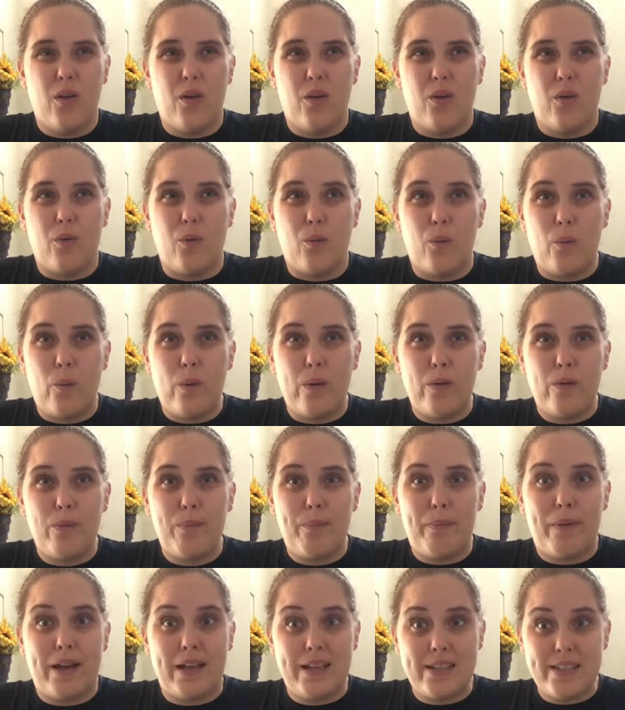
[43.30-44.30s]
we would
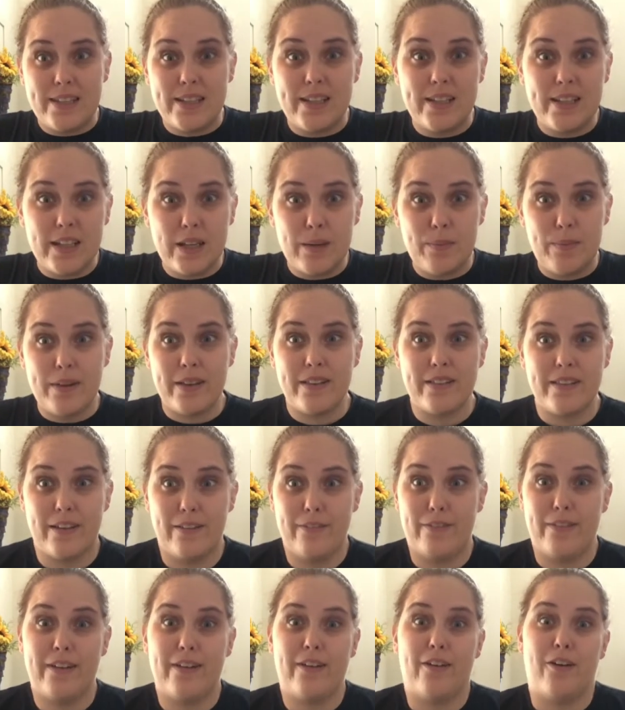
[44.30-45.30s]
basically be
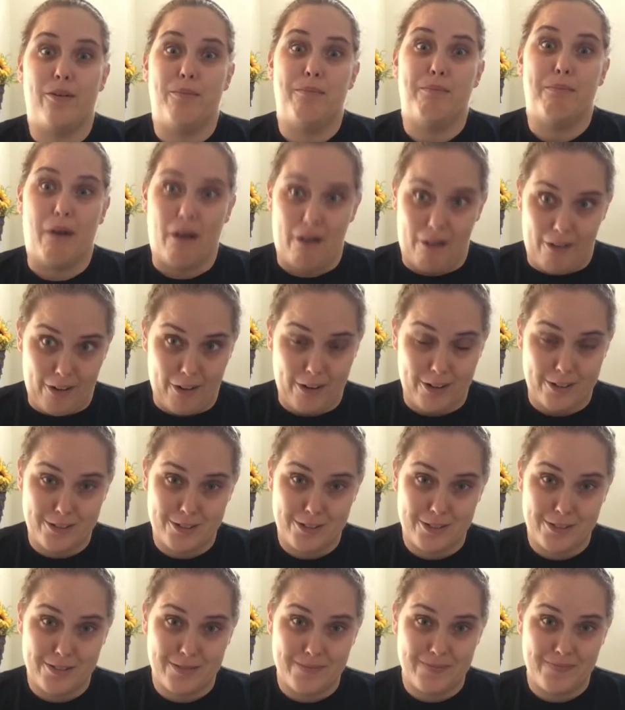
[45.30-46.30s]
living on
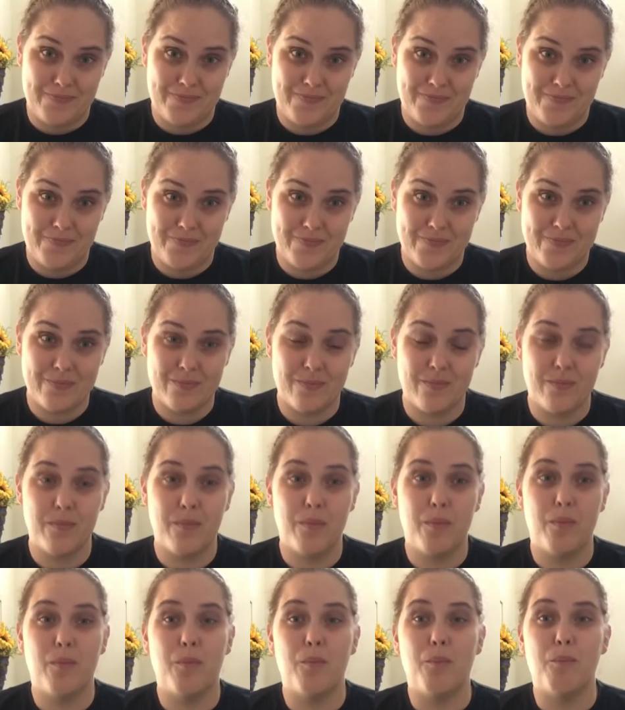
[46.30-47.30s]
Mars.
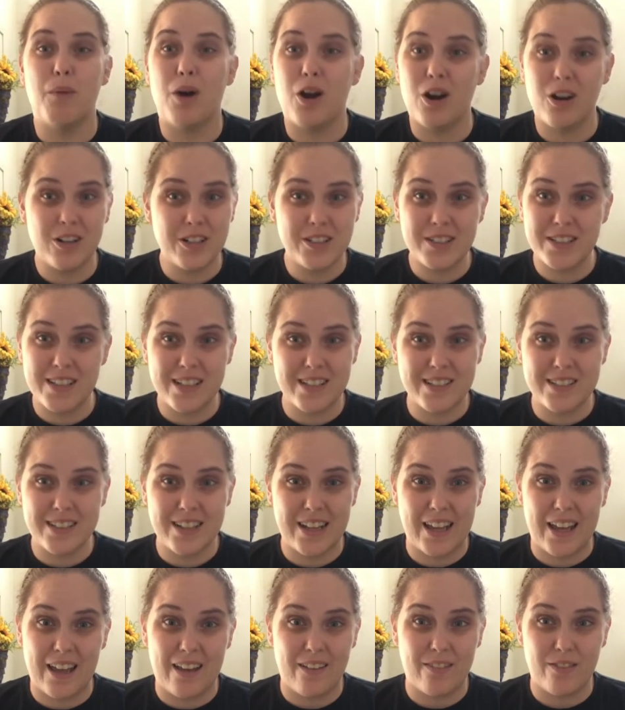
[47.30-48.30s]
Mars doesn't
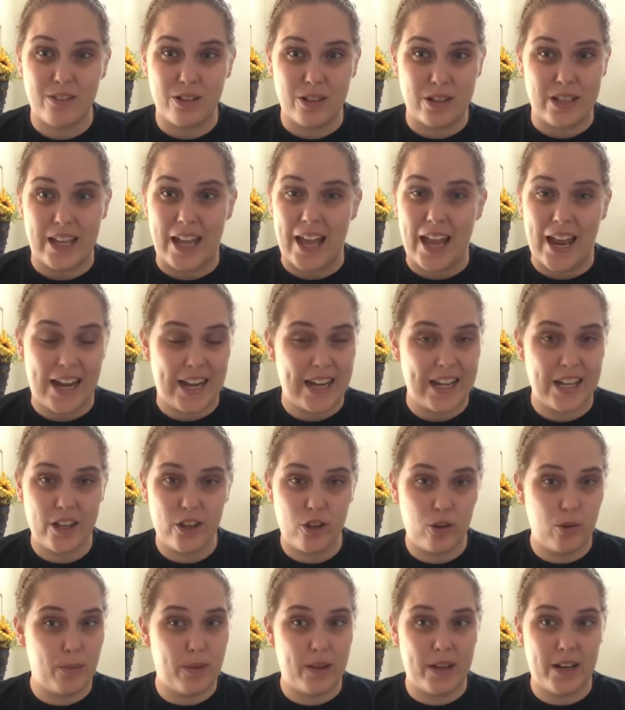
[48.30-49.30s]
have really any
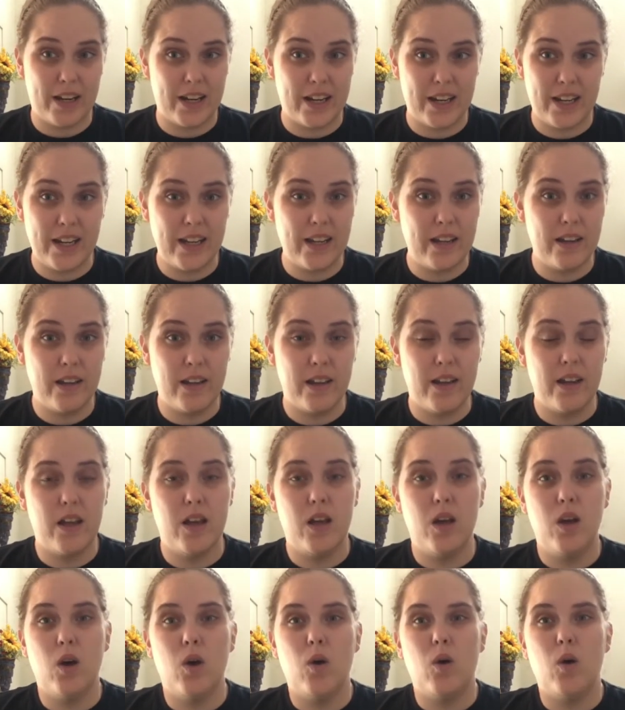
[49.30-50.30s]
humidity,
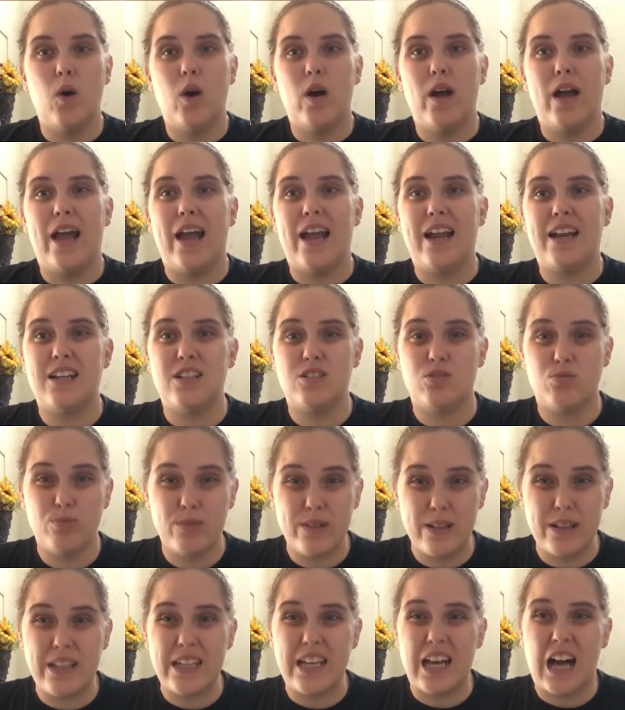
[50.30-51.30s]
and it's
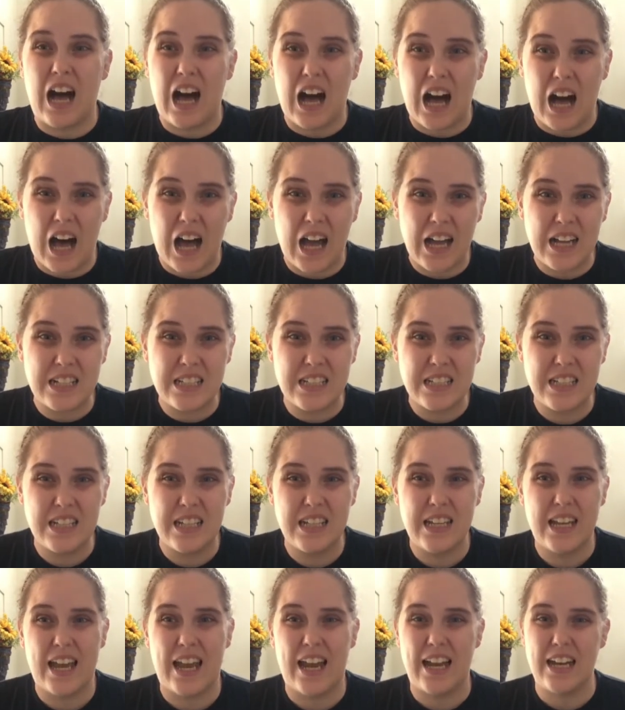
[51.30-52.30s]
really hot,
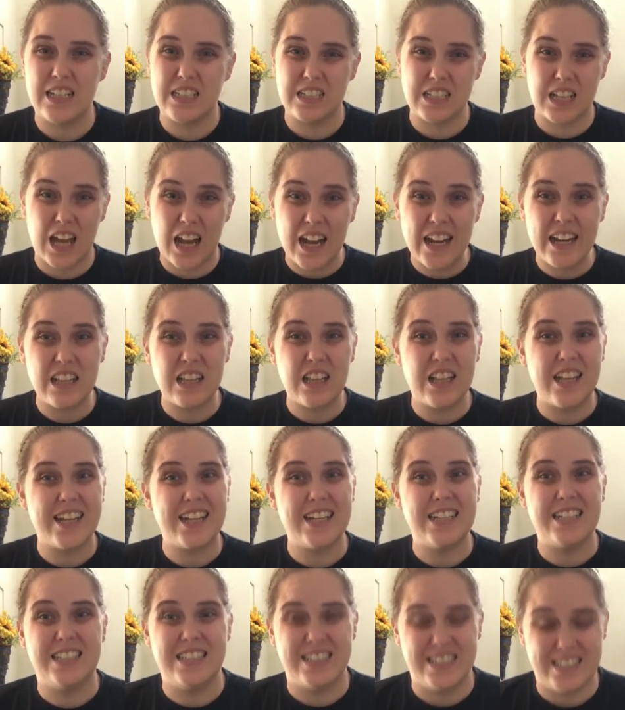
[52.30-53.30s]
and it's kind of like a
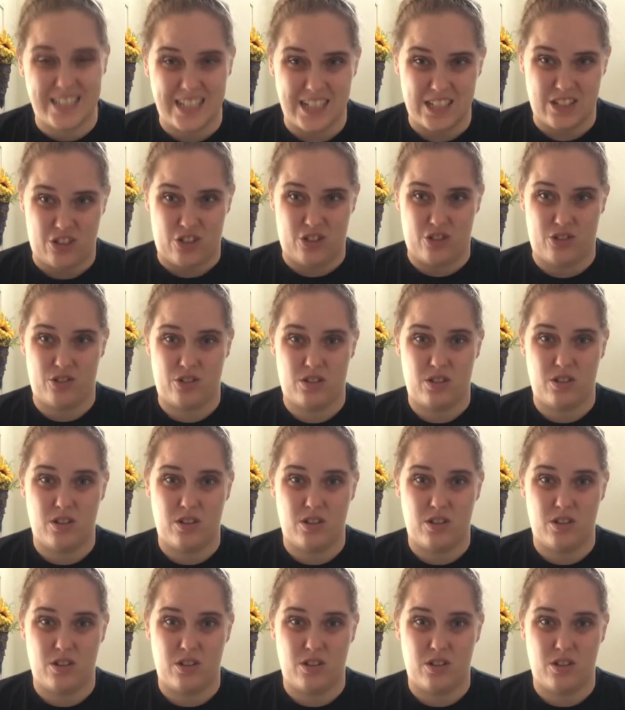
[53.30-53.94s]
desert.